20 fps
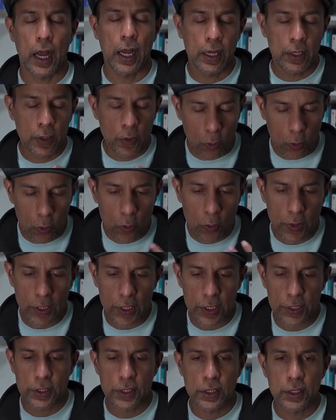I go to an
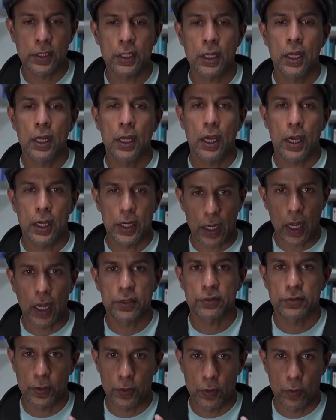agent and I
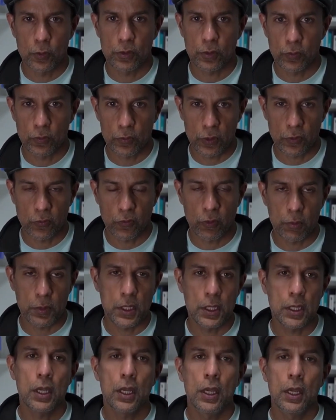ask it to do some work for
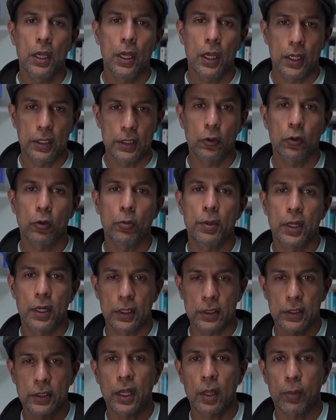me. And there could be
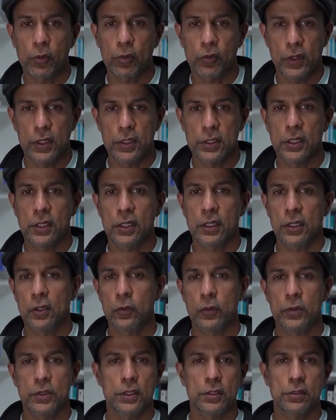another type of agent,
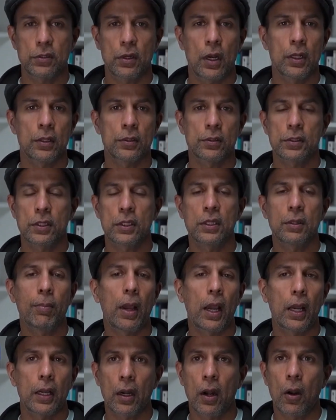which just runs in the
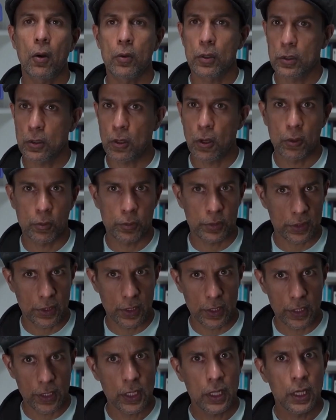background
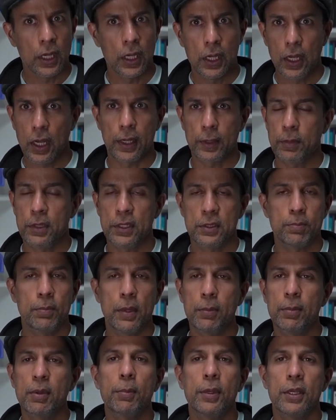autonomously, like
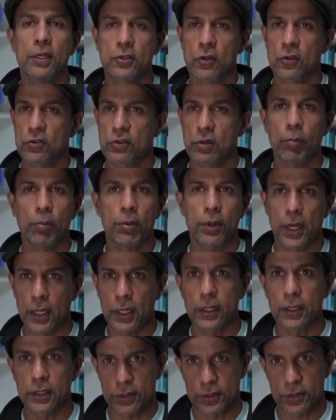maybe based on some
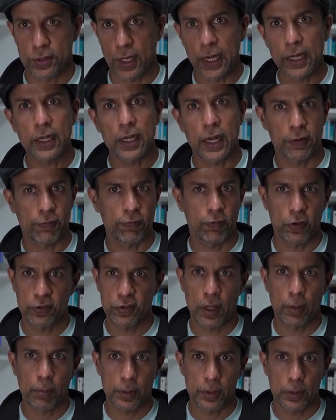triggers, right? Like, for
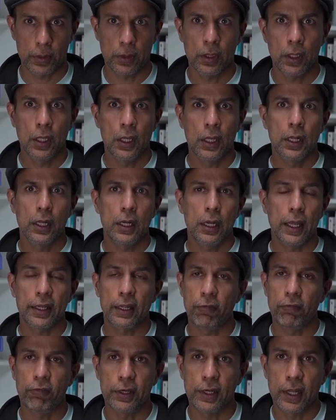example,
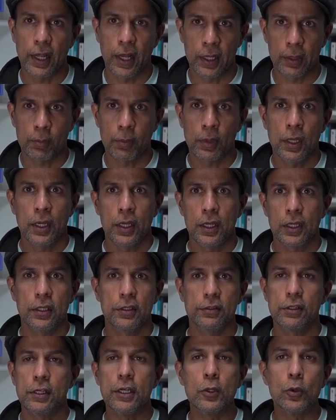like every time
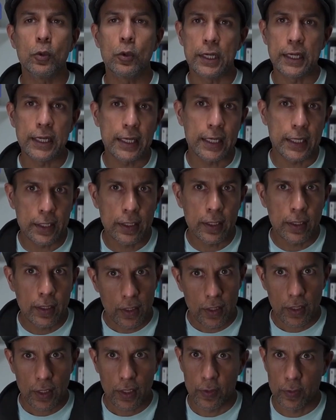there's a new lead,
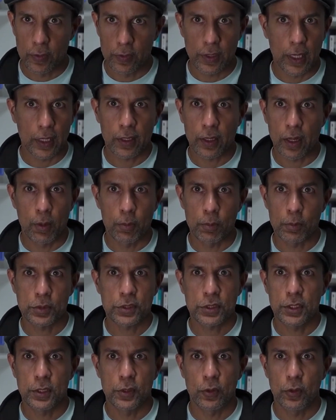that
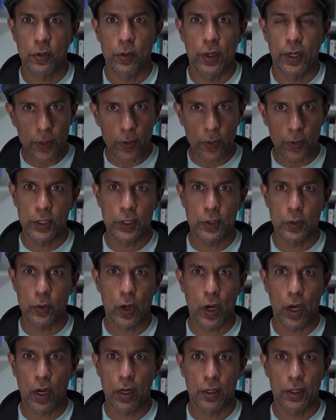comes,
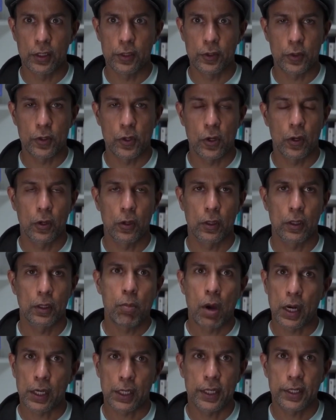into your
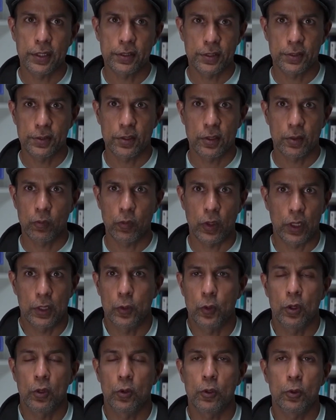marketing system, I'll
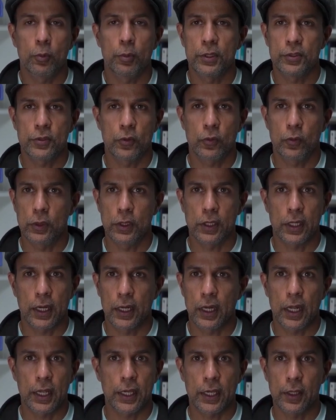do a whole bunch of work
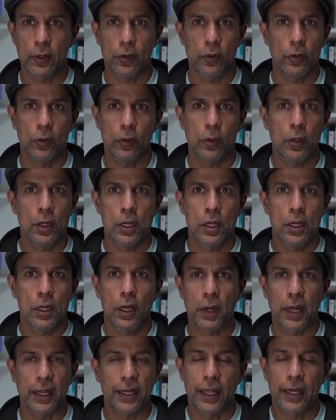and, like,
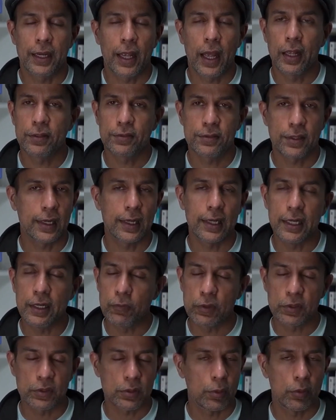like enhance that lead
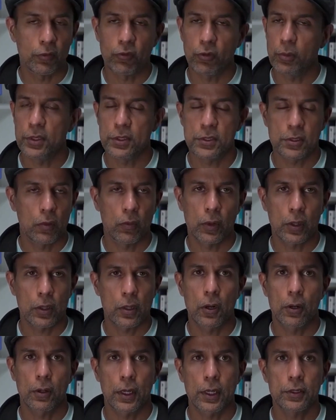with some information or
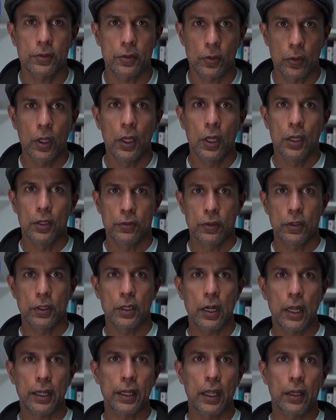whatnot, right? So you
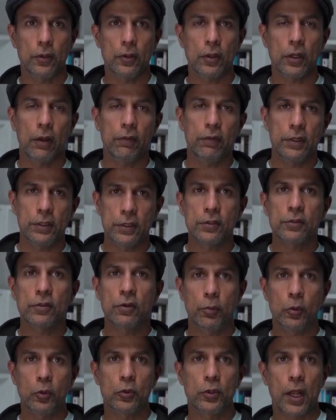can, like, yeah, you can have agents
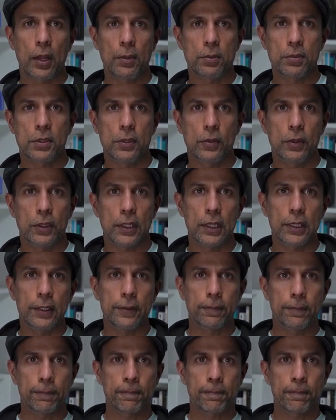of both types, in Glean.